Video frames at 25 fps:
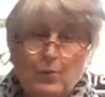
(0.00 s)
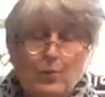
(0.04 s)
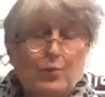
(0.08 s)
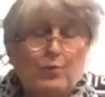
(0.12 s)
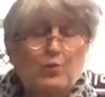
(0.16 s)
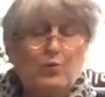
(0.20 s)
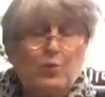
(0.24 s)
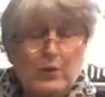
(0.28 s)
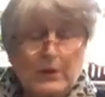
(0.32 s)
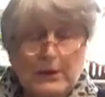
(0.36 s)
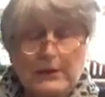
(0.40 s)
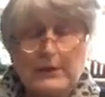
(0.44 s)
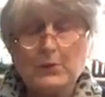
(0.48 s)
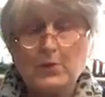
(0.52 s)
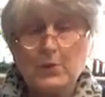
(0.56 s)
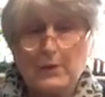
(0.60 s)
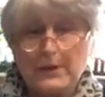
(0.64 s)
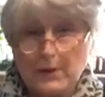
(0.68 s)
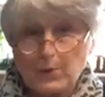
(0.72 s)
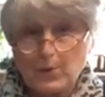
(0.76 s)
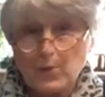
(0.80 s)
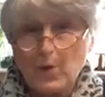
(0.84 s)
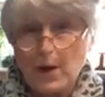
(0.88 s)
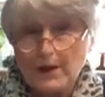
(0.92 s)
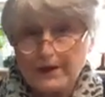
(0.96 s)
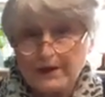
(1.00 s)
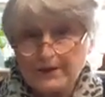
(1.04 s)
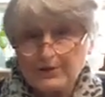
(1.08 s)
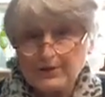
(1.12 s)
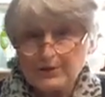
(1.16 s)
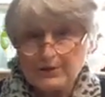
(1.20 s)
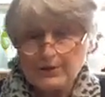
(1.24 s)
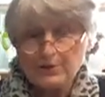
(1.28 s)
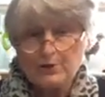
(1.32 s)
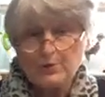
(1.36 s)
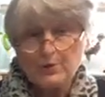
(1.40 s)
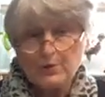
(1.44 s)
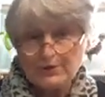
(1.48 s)
really what I wanted to
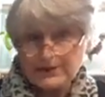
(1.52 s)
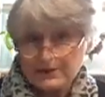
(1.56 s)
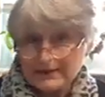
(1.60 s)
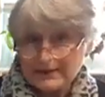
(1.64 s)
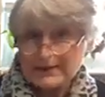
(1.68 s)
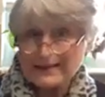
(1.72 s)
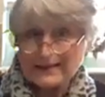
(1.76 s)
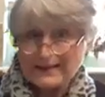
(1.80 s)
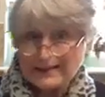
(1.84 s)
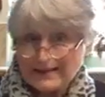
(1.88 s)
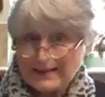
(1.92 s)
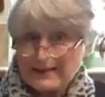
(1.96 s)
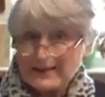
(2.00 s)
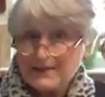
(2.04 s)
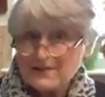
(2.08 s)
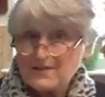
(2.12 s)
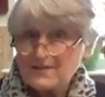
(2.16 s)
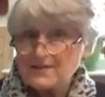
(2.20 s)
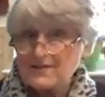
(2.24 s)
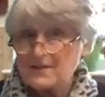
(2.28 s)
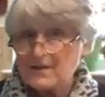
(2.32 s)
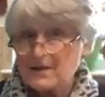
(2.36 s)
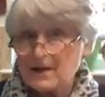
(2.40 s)
use were cannellinis.